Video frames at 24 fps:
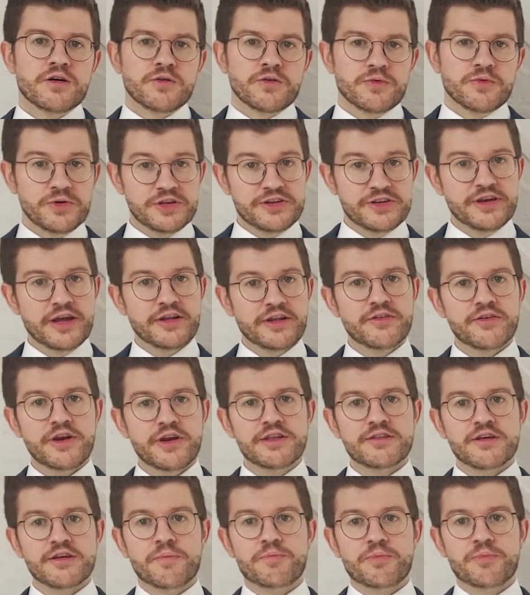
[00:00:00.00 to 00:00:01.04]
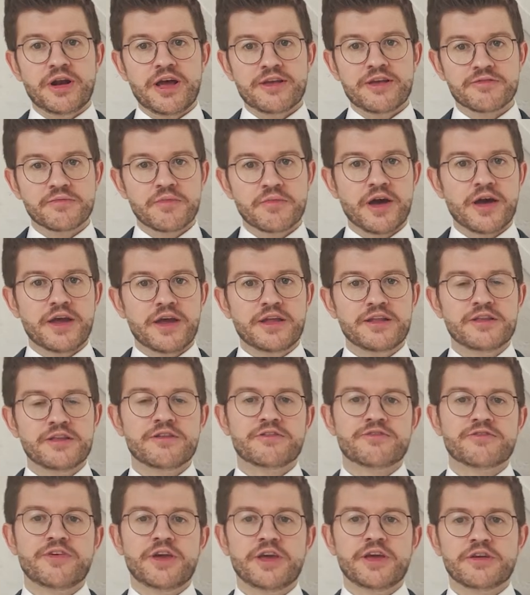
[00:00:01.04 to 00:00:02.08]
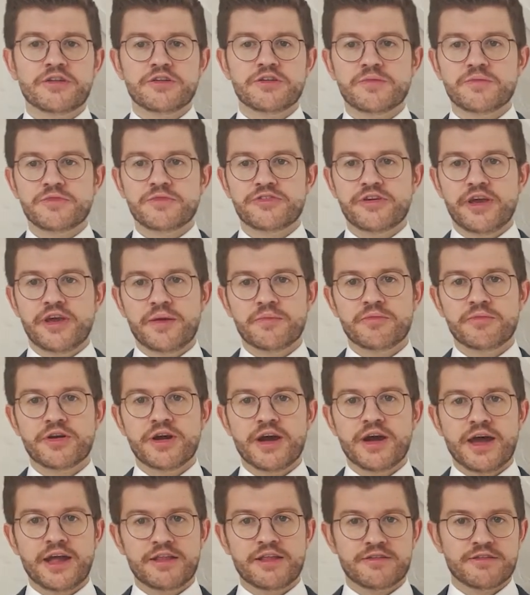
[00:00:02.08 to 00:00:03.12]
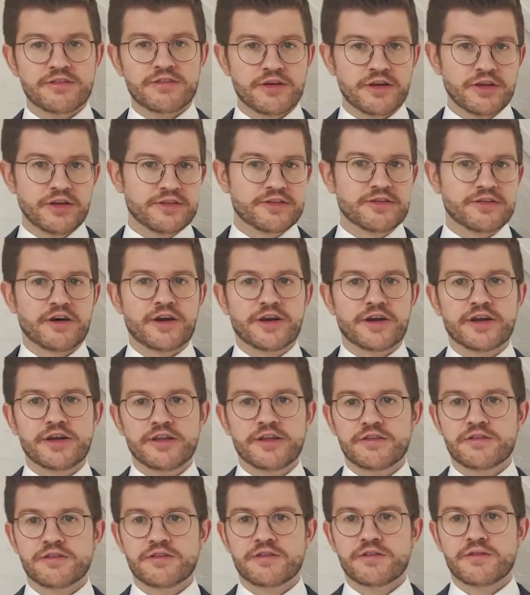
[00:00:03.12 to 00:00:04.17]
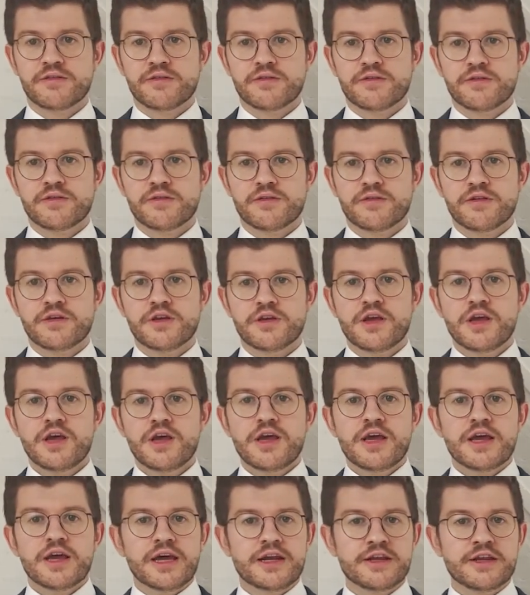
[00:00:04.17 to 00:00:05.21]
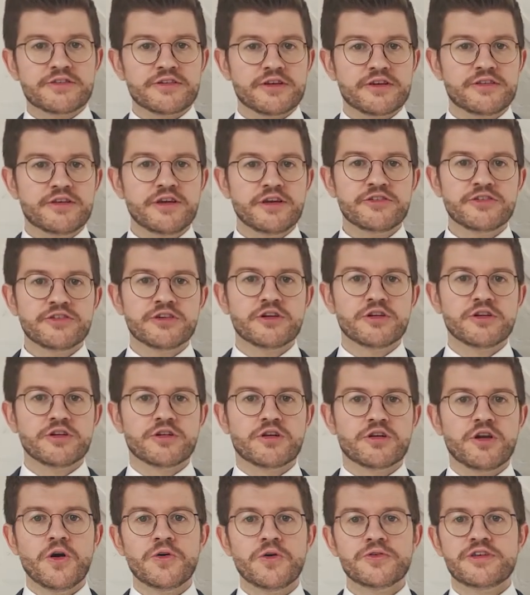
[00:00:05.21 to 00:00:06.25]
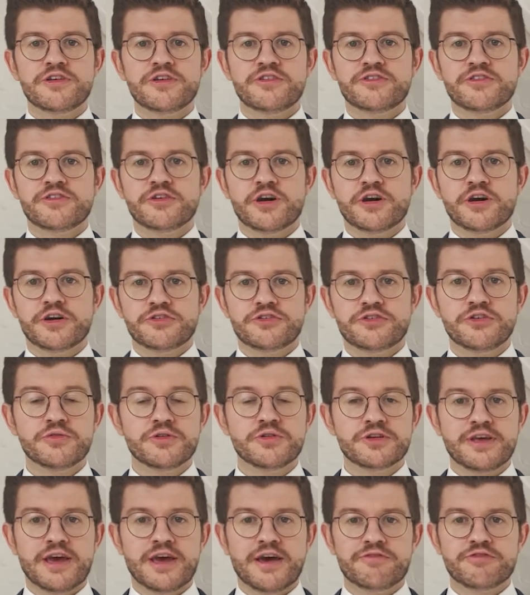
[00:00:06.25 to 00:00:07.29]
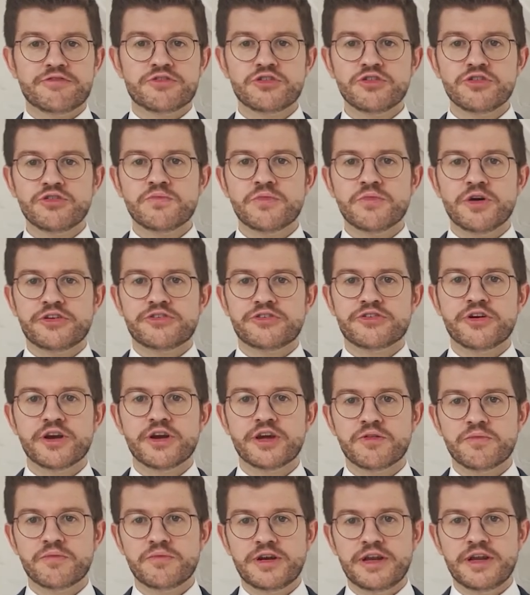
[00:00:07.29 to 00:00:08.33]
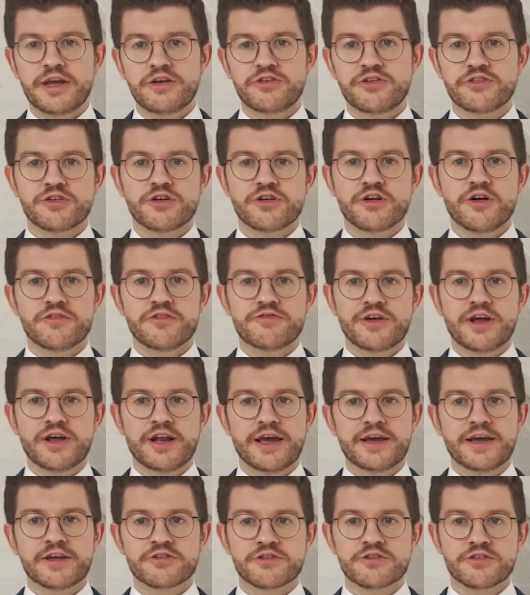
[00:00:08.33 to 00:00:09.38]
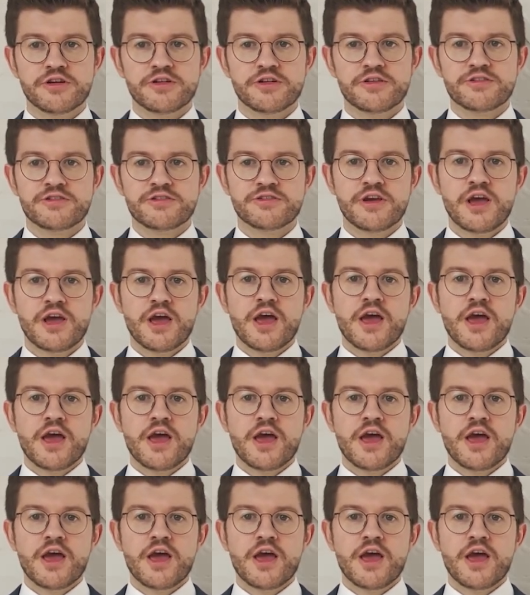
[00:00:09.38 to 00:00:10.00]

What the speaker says: We generate a plasma in this vacuum chamber at the target. In a traditional glow discharge, you would have too much recombination of electrons,